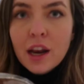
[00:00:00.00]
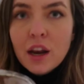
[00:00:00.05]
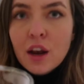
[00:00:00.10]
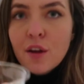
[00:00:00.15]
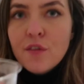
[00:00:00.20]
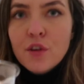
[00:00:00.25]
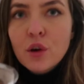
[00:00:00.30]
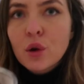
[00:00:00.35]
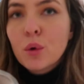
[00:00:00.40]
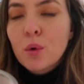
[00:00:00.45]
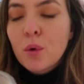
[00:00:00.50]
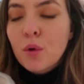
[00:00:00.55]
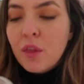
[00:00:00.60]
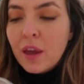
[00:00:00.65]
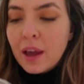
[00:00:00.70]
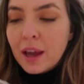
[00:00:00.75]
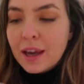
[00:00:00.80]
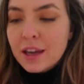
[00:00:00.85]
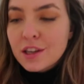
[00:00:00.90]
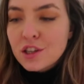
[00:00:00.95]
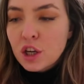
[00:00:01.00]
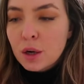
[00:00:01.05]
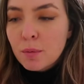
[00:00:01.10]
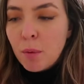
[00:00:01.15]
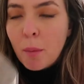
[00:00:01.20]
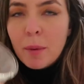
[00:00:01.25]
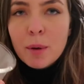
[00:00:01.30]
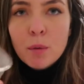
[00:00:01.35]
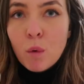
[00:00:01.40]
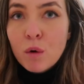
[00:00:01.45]
And another cool thing is you could
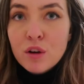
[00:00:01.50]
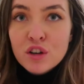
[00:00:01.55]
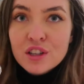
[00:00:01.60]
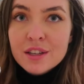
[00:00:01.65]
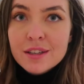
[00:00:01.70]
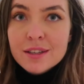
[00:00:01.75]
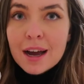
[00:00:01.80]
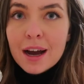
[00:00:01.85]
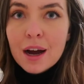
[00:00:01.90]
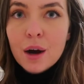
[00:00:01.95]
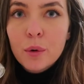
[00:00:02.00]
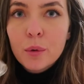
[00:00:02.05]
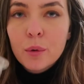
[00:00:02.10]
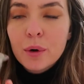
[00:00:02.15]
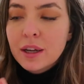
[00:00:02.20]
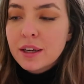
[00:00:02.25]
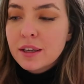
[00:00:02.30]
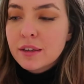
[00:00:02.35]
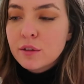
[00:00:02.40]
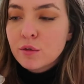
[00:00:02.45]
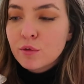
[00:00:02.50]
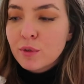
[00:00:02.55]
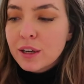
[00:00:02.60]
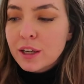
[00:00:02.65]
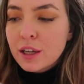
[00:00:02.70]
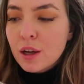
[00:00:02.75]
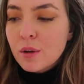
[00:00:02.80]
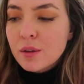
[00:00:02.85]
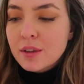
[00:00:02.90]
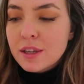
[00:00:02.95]
probably wash this out and
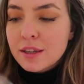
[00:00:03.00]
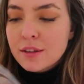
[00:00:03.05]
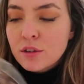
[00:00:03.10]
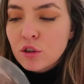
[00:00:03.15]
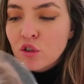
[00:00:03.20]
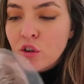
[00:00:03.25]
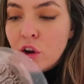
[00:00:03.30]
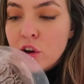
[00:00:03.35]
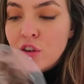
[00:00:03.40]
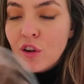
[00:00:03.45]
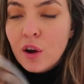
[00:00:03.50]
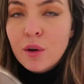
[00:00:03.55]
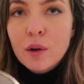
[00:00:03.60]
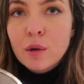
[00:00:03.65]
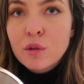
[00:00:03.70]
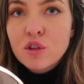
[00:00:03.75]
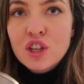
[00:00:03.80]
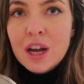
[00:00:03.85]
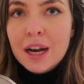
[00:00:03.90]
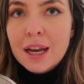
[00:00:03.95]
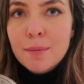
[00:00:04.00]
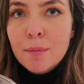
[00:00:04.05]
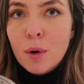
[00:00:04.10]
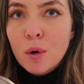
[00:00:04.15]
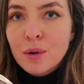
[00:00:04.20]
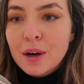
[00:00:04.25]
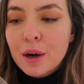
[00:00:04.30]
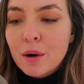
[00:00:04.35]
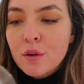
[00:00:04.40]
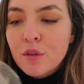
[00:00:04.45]
reuse this and create your own little jelly
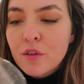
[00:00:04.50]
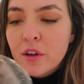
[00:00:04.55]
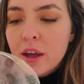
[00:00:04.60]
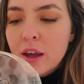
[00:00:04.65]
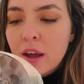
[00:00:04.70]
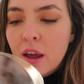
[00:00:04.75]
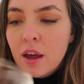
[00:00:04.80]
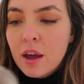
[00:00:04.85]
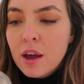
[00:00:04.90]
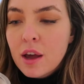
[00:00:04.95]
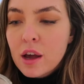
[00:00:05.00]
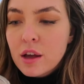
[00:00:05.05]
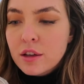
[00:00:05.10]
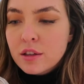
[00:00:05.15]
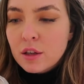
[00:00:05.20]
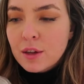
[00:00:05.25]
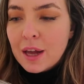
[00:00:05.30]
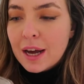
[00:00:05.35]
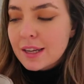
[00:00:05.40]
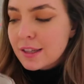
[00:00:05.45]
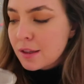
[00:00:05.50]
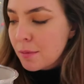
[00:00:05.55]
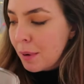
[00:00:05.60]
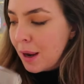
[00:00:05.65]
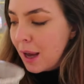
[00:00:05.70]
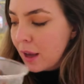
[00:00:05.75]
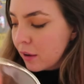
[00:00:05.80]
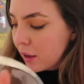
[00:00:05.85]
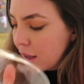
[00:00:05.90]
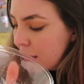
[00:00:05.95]
mold out of it. So that is the
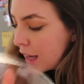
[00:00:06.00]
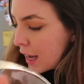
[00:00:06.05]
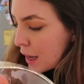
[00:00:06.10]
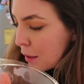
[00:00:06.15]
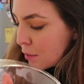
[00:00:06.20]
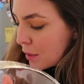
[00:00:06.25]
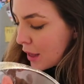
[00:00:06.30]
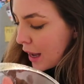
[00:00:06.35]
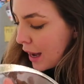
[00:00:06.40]
plan, I'm gonna keep